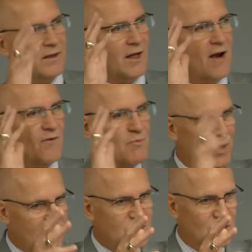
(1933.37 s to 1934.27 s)
every
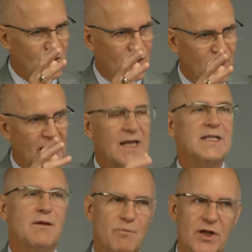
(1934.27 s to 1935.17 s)
picture
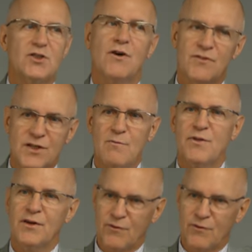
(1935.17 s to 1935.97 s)
is a picture of something